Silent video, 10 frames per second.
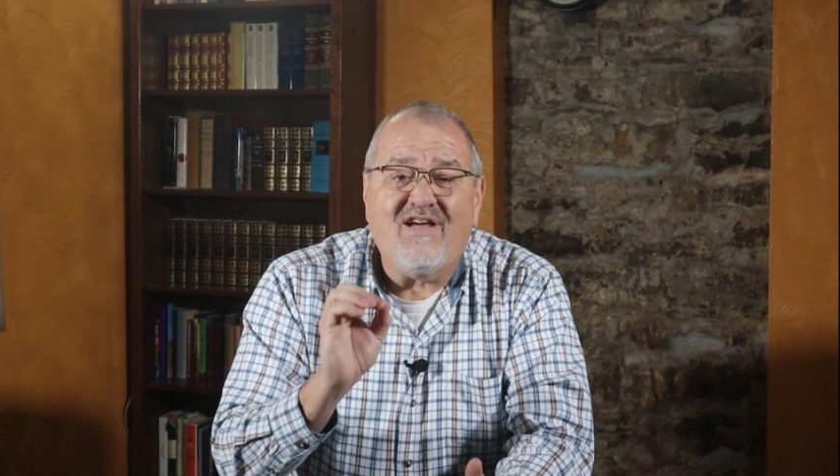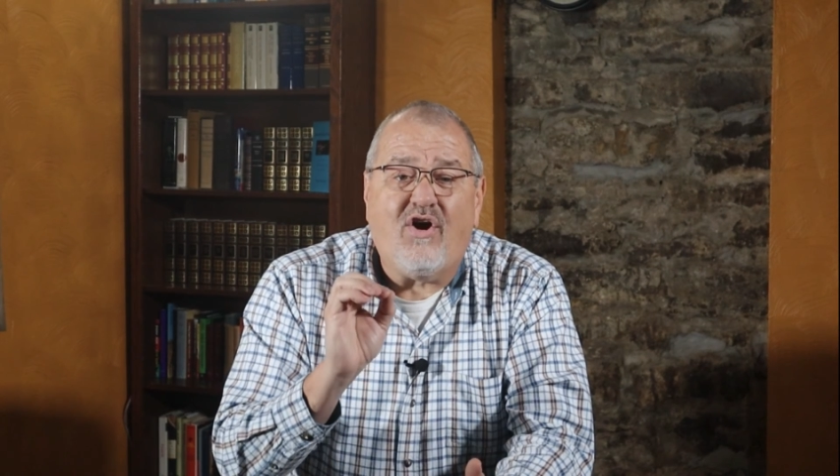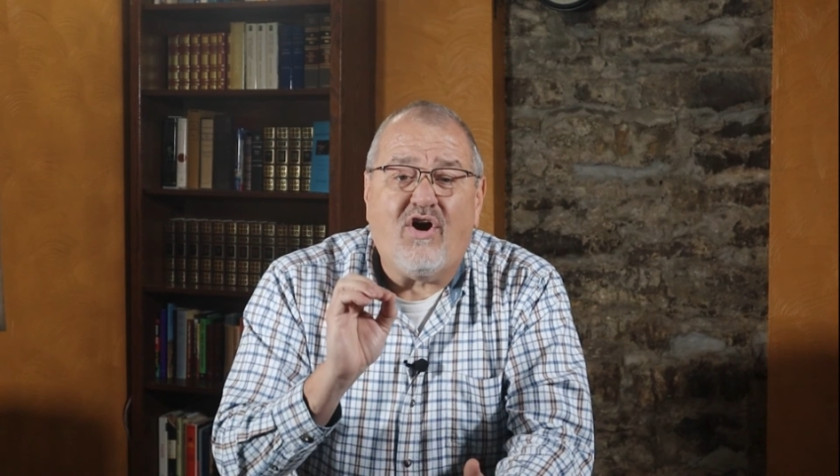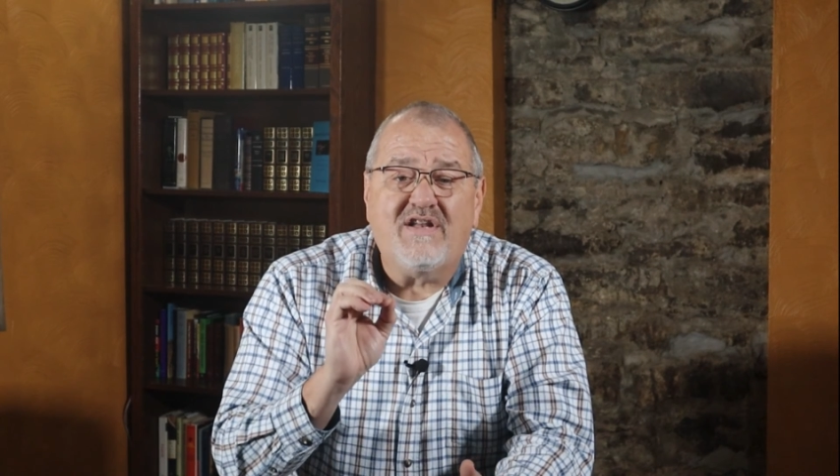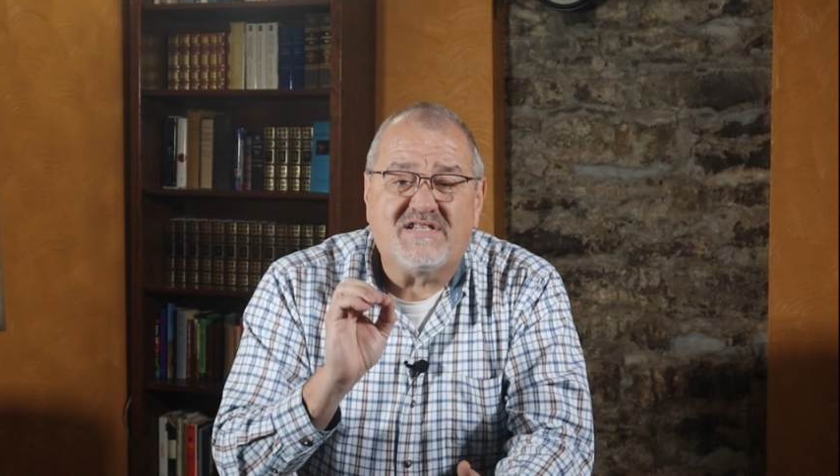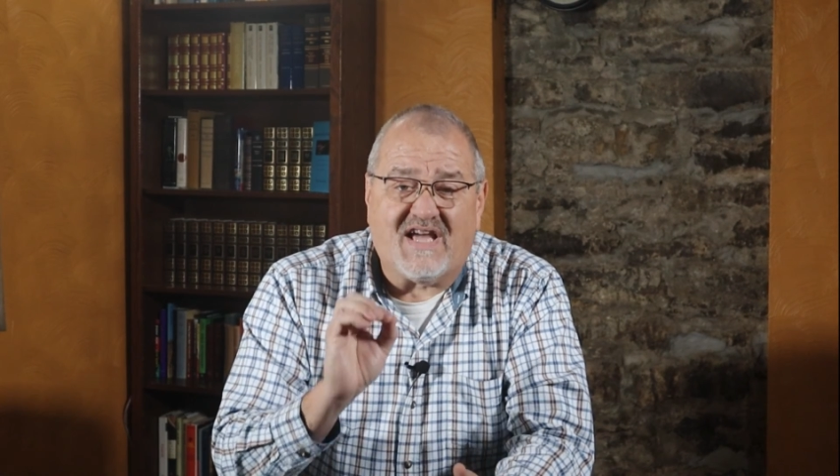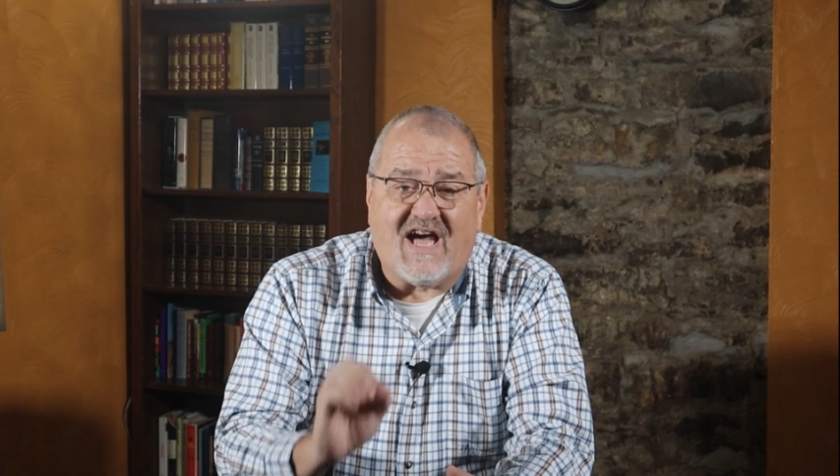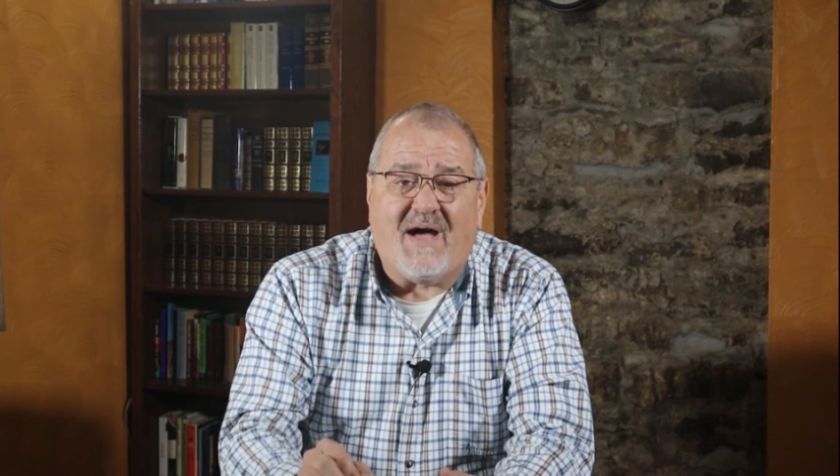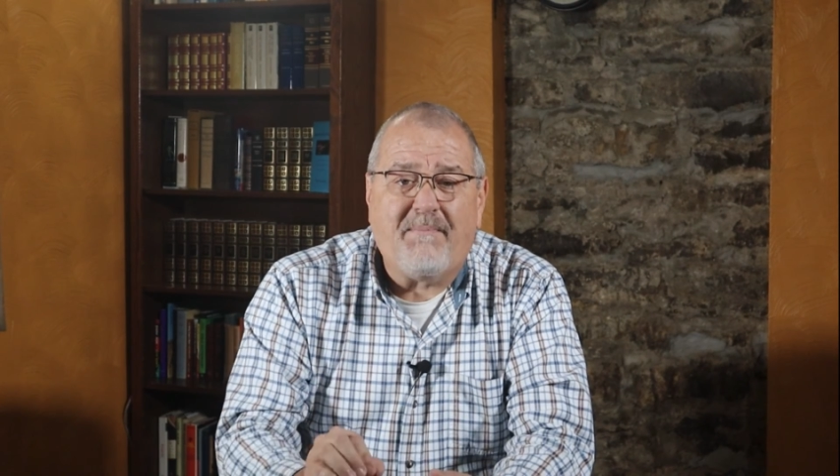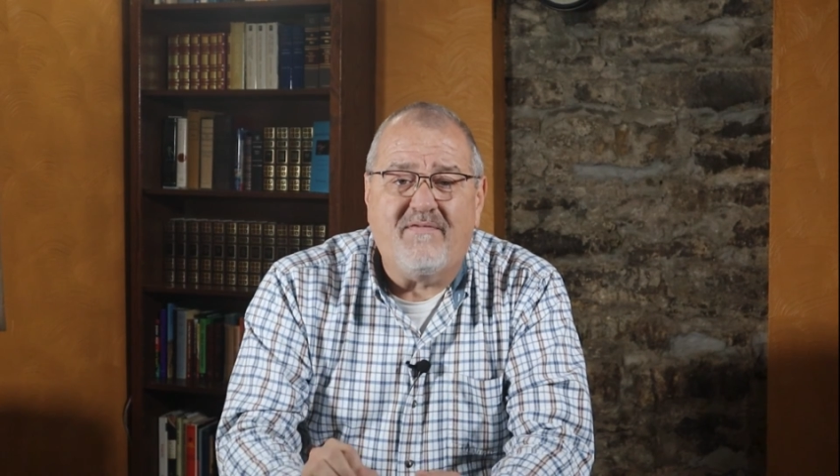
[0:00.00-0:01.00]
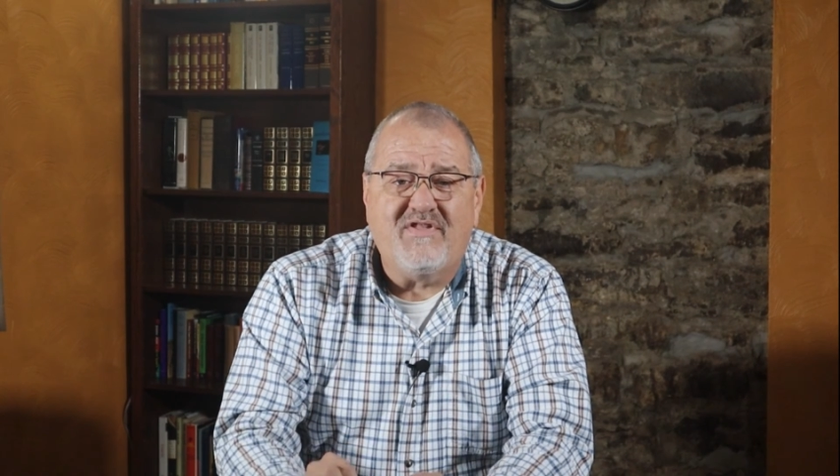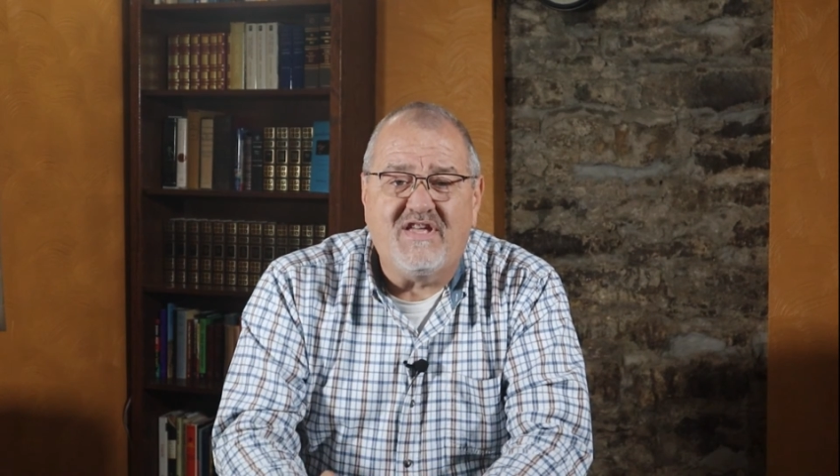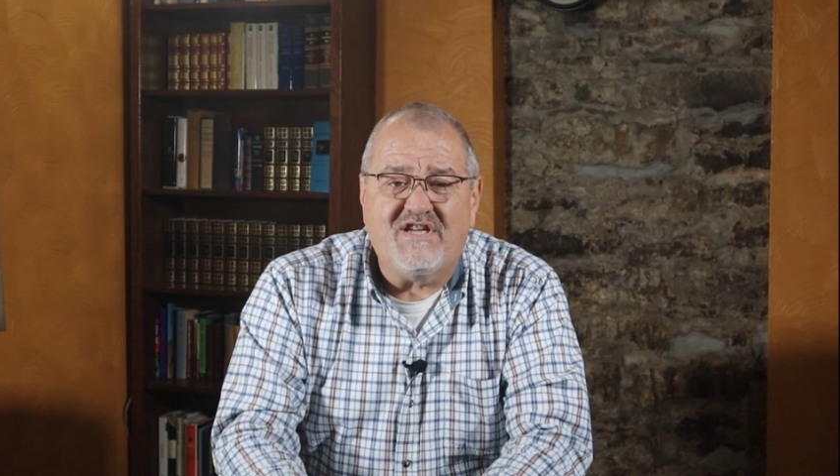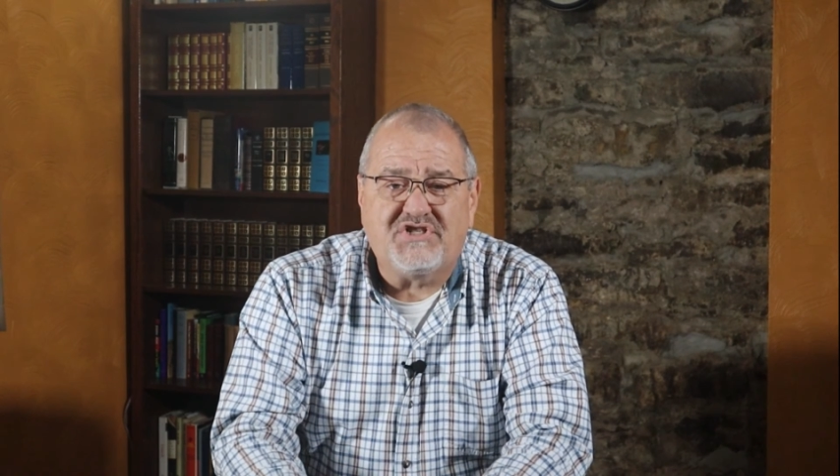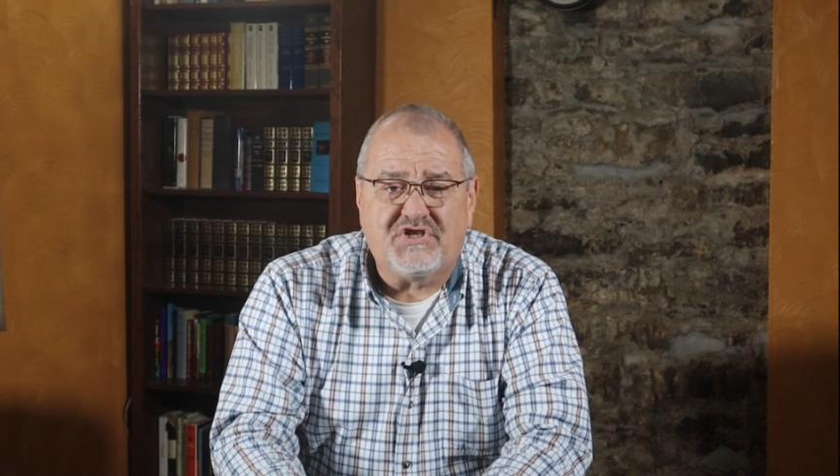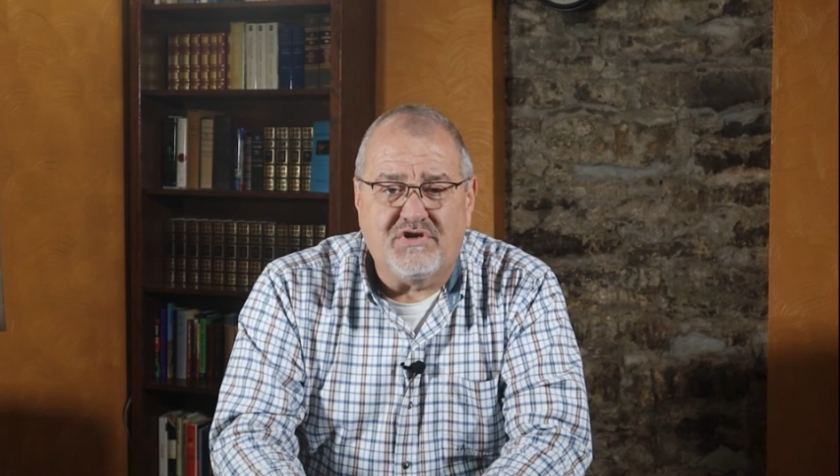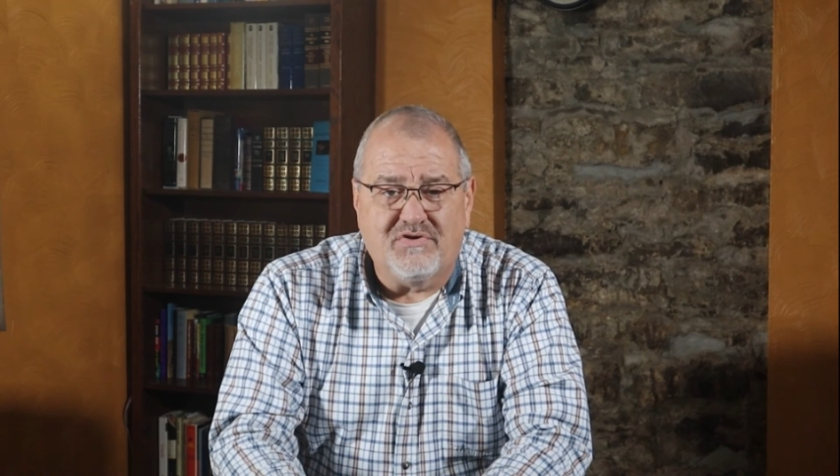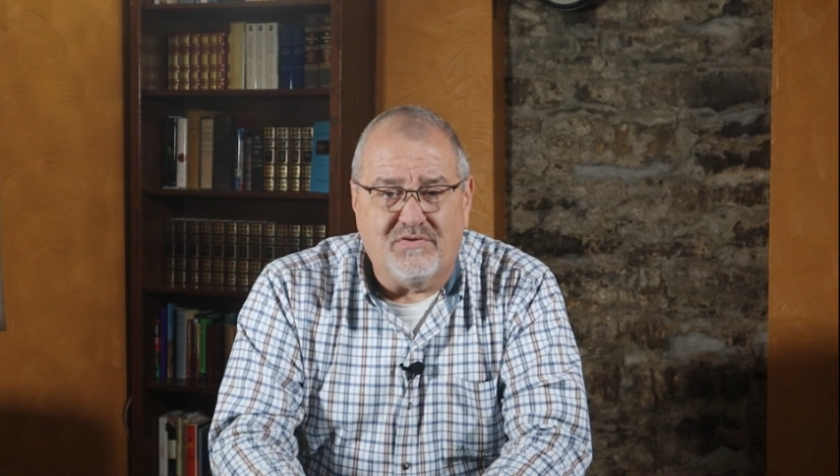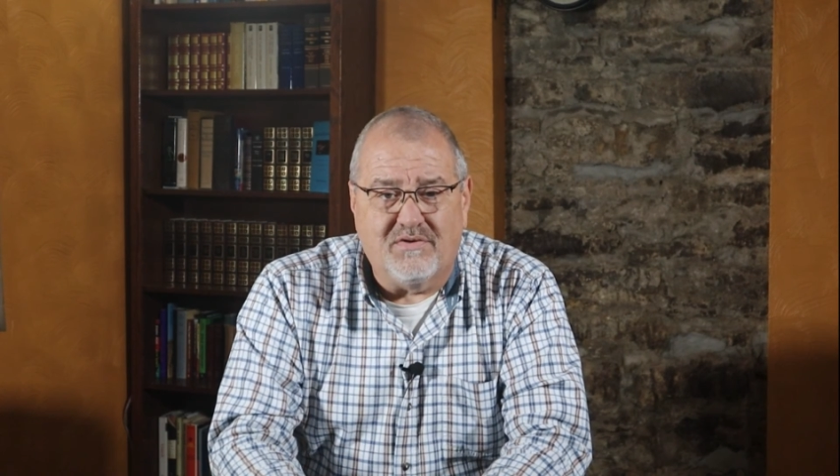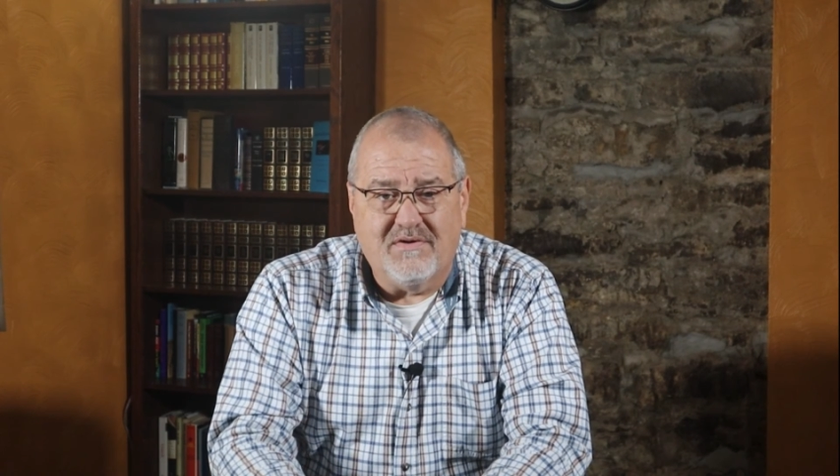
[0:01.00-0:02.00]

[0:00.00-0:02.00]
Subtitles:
on top of the issue.